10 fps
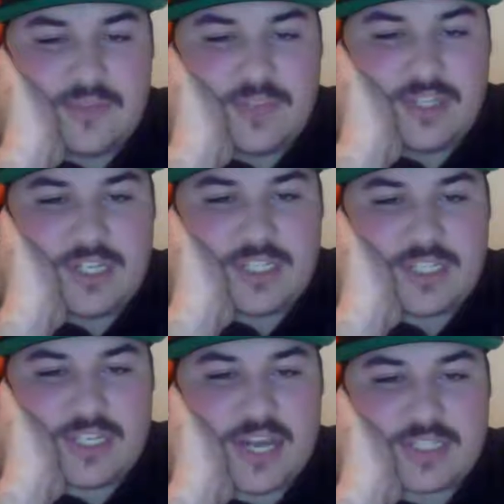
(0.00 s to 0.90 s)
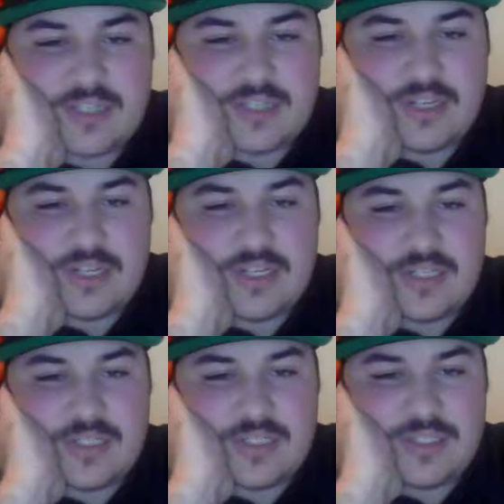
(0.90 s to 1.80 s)
if they change the tax
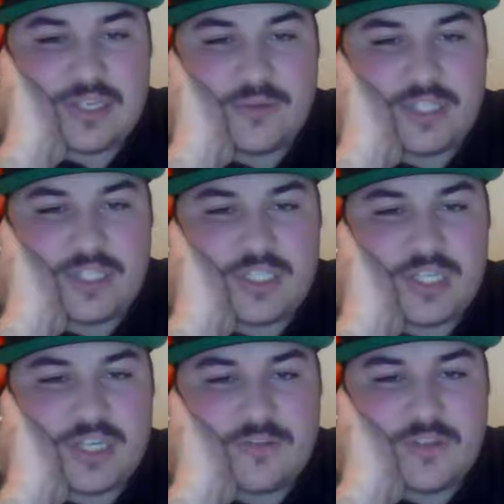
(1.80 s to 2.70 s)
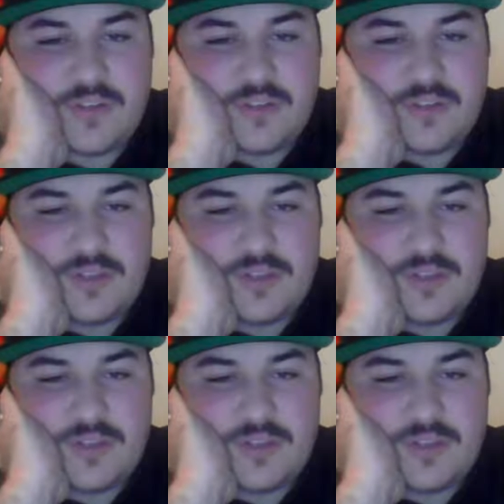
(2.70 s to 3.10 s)
law, it would shift,